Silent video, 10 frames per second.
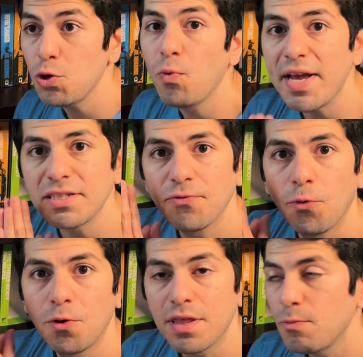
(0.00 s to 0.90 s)
wait
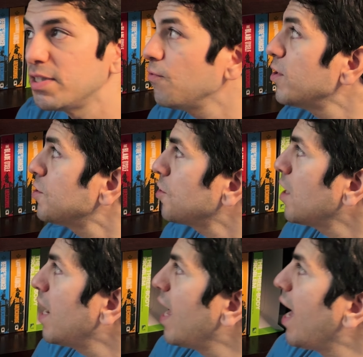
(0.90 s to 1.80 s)
for the Winds of Winter,
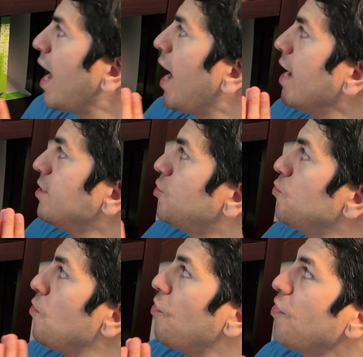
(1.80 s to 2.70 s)
I
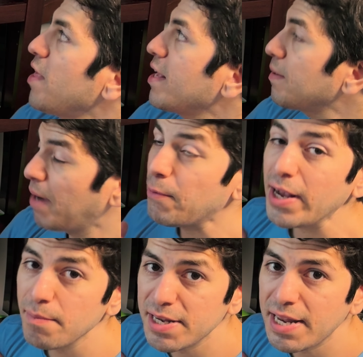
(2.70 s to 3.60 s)
do think my
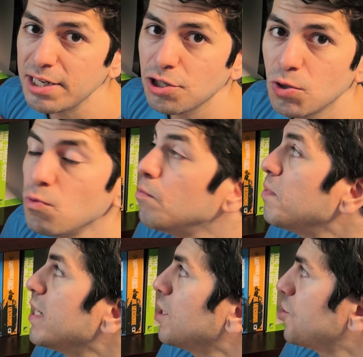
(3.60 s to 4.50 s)
recommendation would
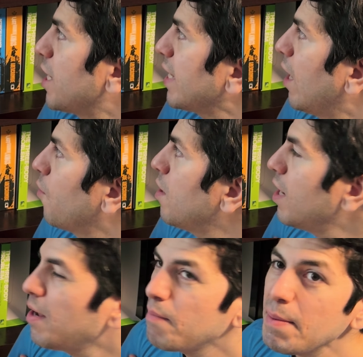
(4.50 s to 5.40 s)
be to check out
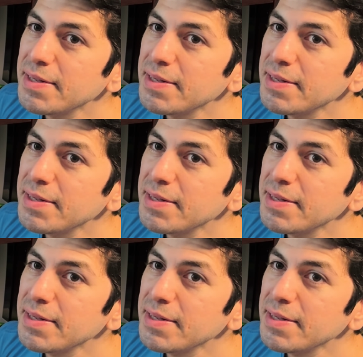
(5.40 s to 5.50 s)
maybe